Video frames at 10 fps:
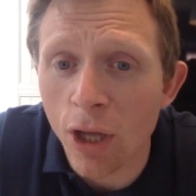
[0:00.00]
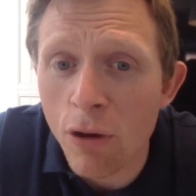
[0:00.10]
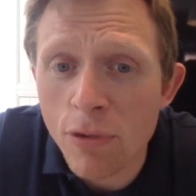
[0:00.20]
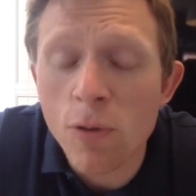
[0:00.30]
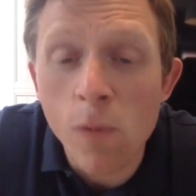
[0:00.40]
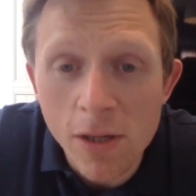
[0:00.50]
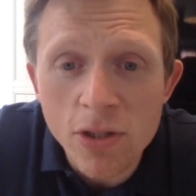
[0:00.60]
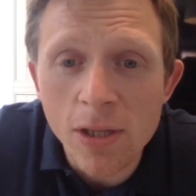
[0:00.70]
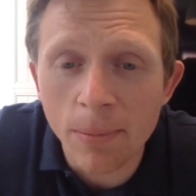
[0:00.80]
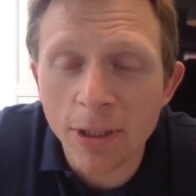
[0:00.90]
only one
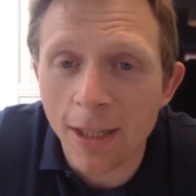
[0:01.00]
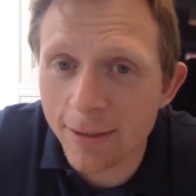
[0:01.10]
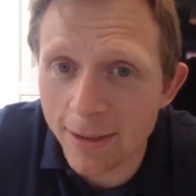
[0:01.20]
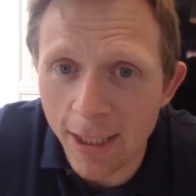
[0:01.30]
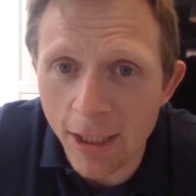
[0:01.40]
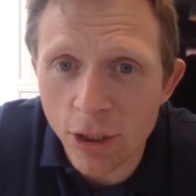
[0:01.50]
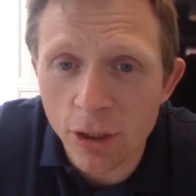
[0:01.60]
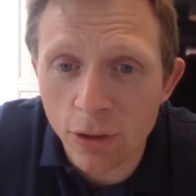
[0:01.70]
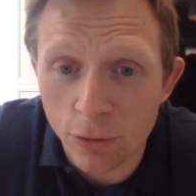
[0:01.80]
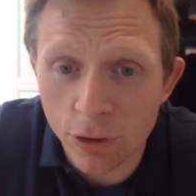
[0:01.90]
subject to
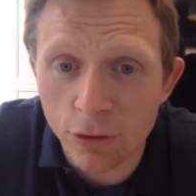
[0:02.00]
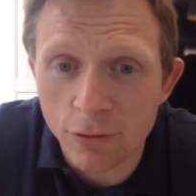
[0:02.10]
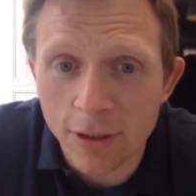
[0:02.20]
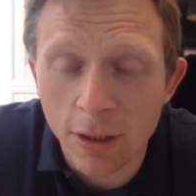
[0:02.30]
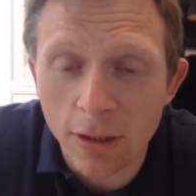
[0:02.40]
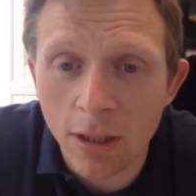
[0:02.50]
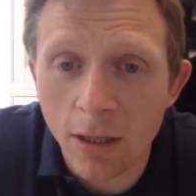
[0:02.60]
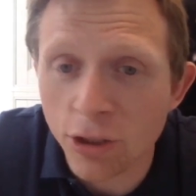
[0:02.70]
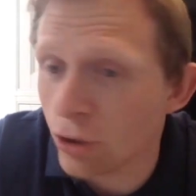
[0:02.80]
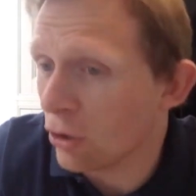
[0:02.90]
teach your children in your
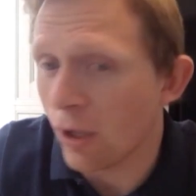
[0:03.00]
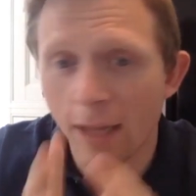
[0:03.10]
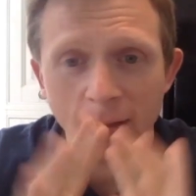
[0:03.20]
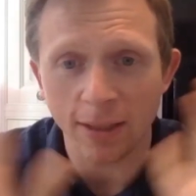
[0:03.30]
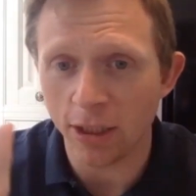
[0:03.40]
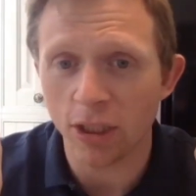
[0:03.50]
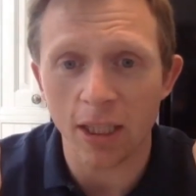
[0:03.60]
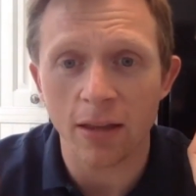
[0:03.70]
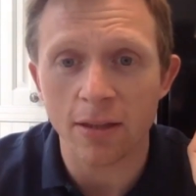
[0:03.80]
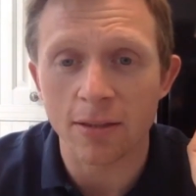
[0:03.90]
class. You're not allowed to teach
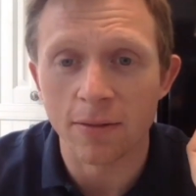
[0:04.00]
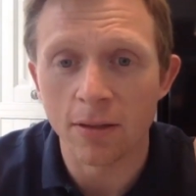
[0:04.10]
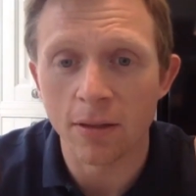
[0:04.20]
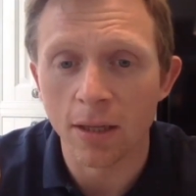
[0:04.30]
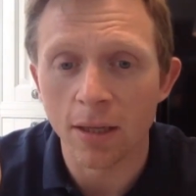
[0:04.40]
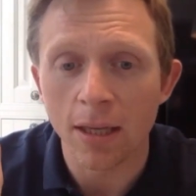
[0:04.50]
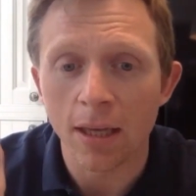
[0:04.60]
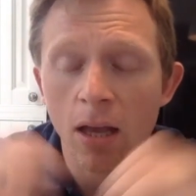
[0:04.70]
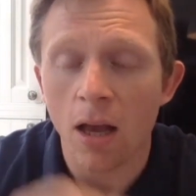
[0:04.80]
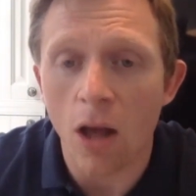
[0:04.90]
any others.
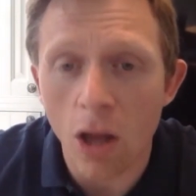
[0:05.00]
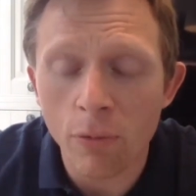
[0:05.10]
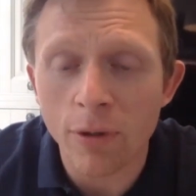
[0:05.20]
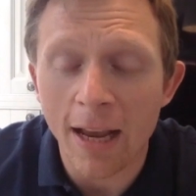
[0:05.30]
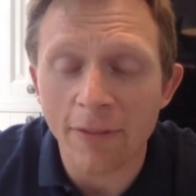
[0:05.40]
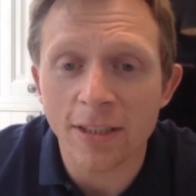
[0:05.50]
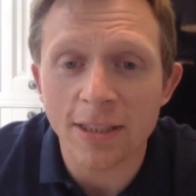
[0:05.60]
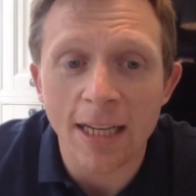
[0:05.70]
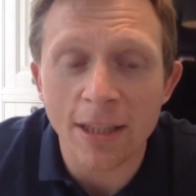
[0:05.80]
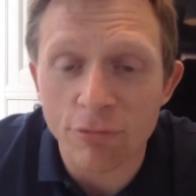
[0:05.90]
I would have to
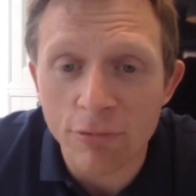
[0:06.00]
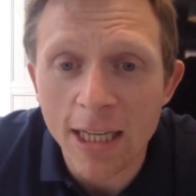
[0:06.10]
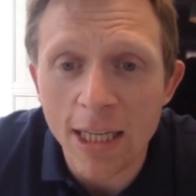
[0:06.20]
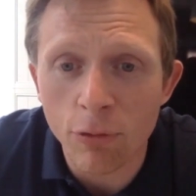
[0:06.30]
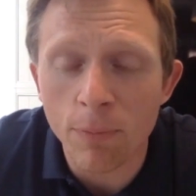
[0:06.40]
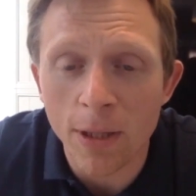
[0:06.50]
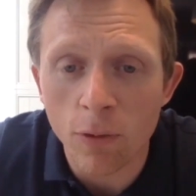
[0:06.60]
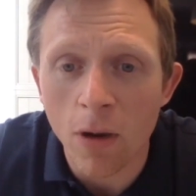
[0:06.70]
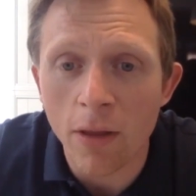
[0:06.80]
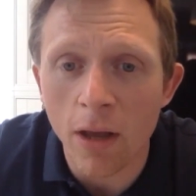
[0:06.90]
say that reading would be
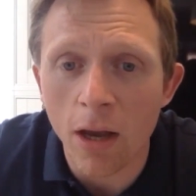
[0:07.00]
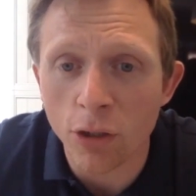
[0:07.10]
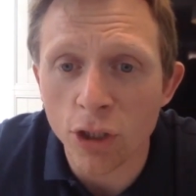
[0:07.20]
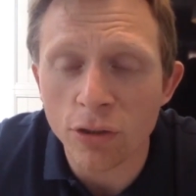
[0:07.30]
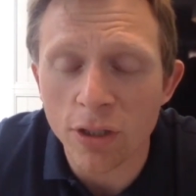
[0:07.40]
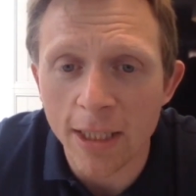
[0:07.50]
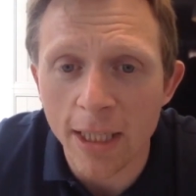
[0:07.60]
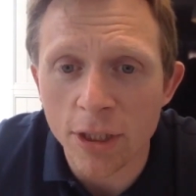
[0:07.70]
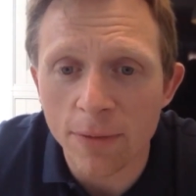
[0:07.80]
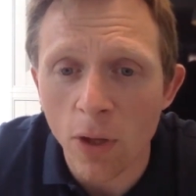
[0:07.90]
the one that I'd choose to
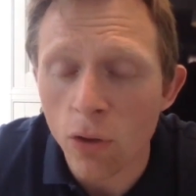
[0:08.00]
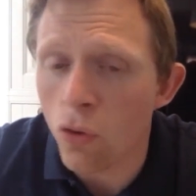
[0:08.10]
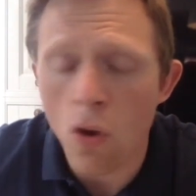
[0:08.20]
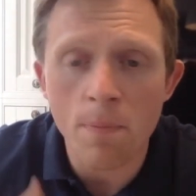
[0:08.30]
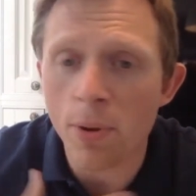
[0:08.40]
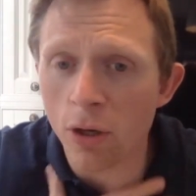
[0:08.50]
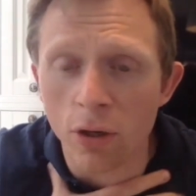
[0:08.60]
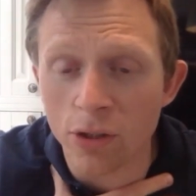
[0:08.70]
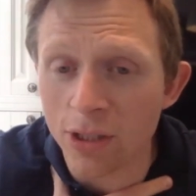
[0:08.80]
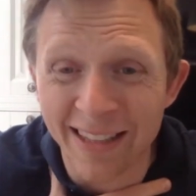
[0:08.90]
teach. Not
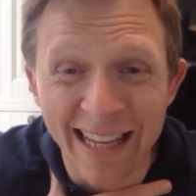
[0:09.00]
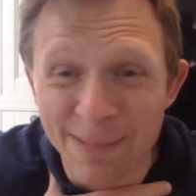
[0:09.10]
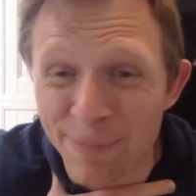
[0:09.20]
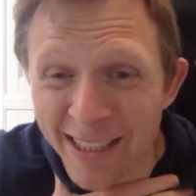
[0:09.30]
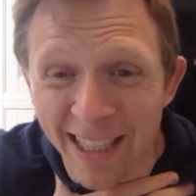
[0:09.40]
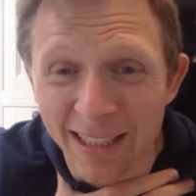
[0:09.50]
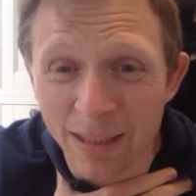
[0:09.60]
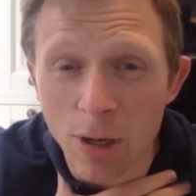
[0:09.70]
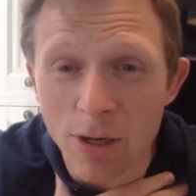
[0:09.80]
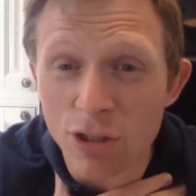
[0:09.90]
because that's
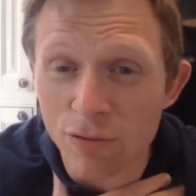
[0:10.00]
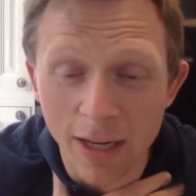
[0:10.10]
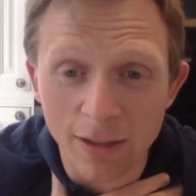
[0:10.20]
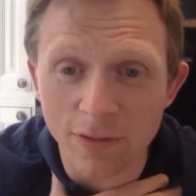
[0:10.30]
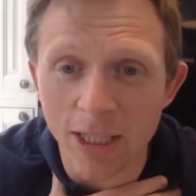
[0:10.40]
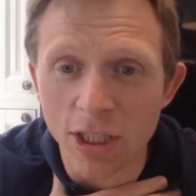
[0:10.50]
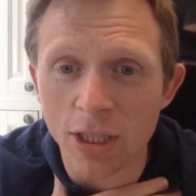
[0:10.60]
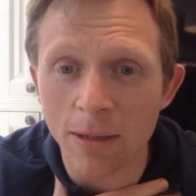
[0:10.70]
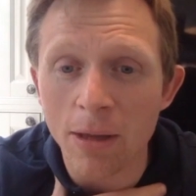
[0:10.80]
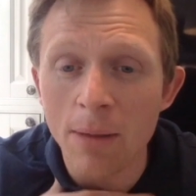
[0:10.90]
particularly my strength of
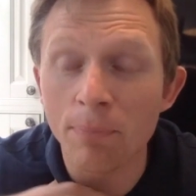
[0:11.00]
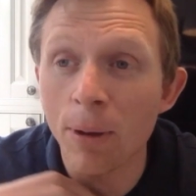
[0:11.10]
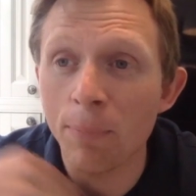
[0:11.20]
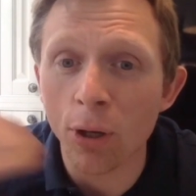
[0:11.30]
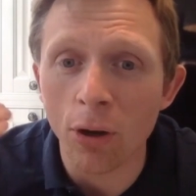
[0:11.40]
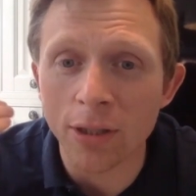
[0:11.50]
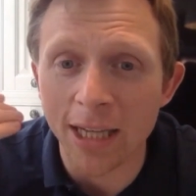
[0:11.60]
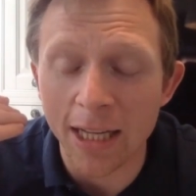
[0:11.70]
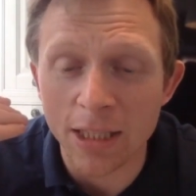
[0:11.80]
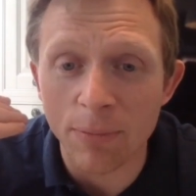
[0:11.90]
teaching, but because
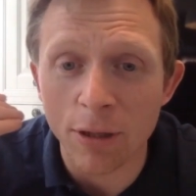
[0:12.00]
it's I